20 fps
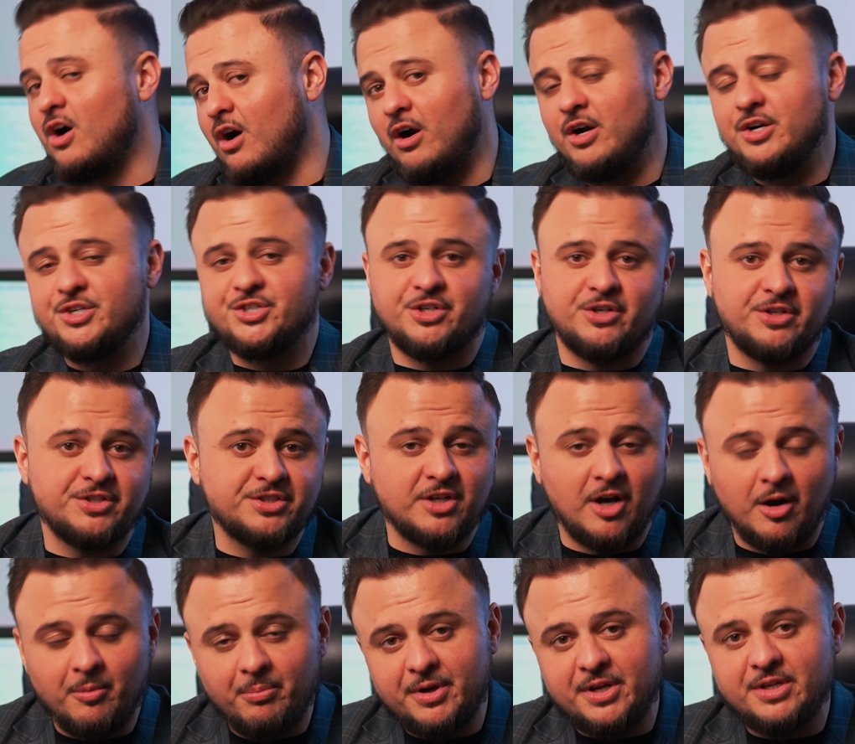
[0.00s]
car insurance
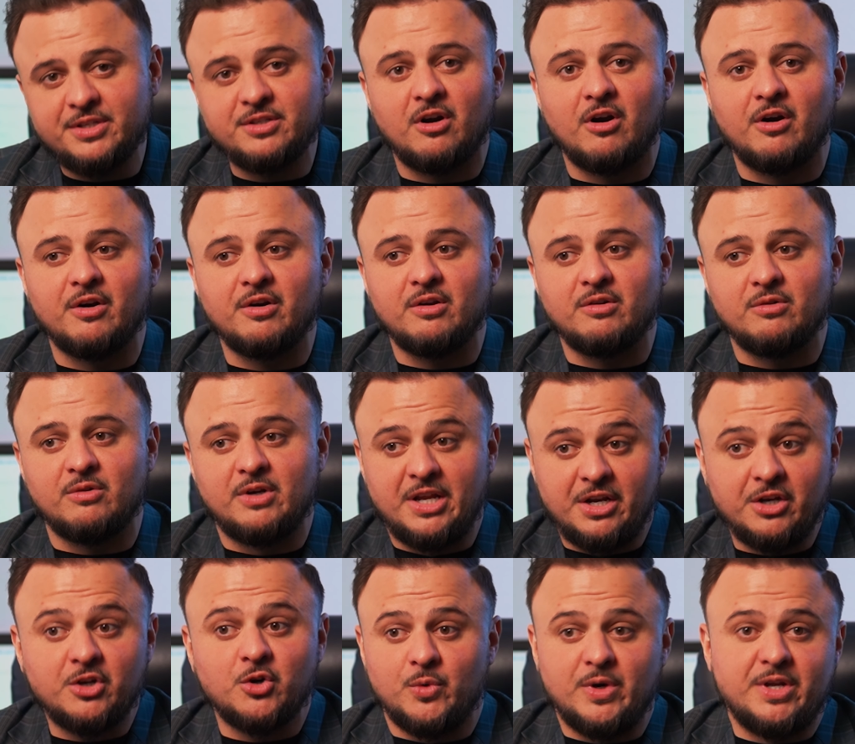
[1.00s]
companies are
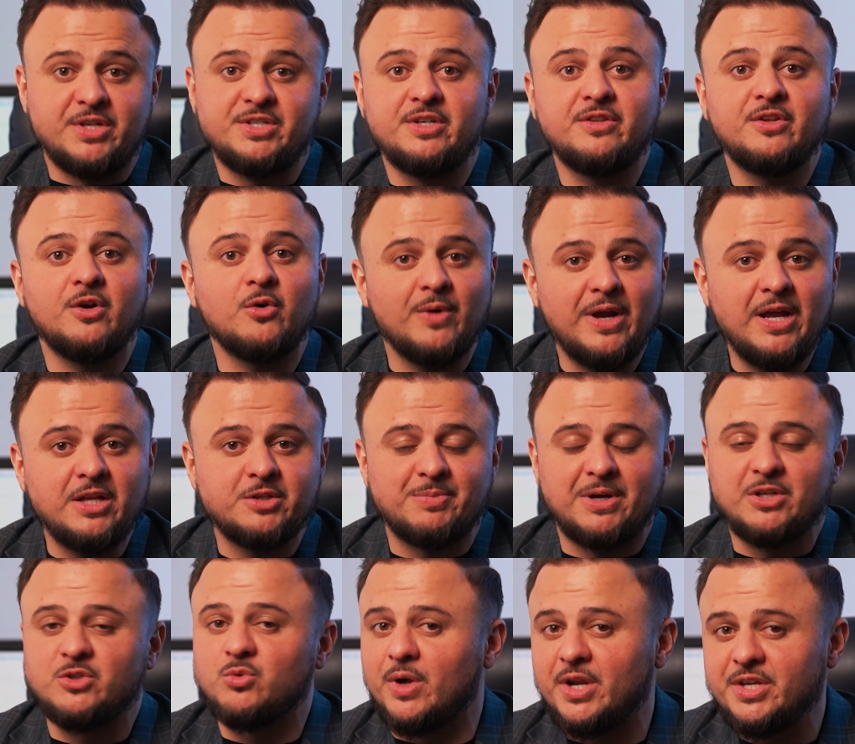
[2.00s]
increasing their rates
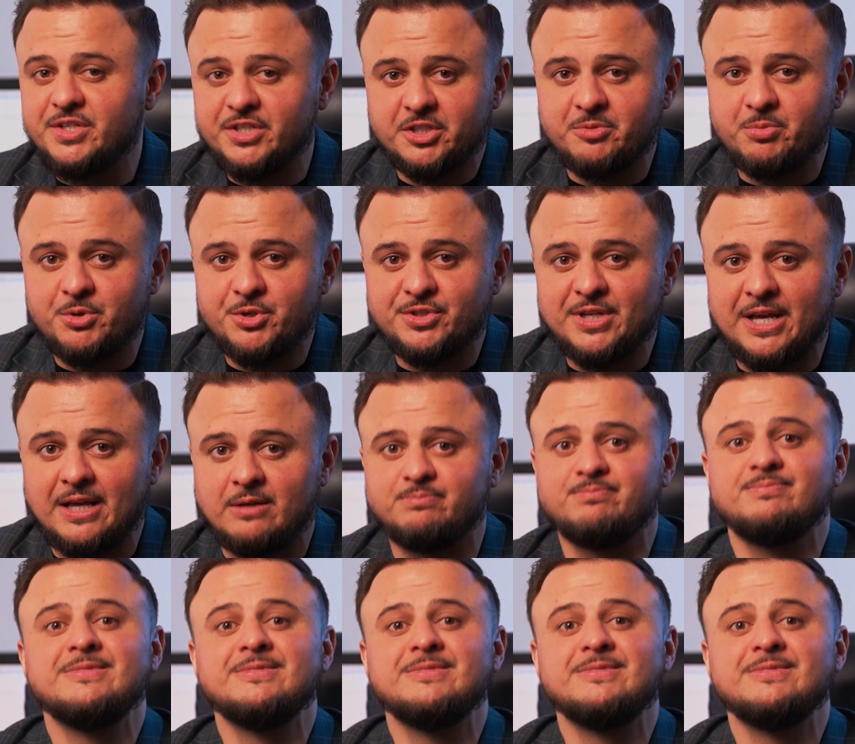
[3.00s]
by 26%.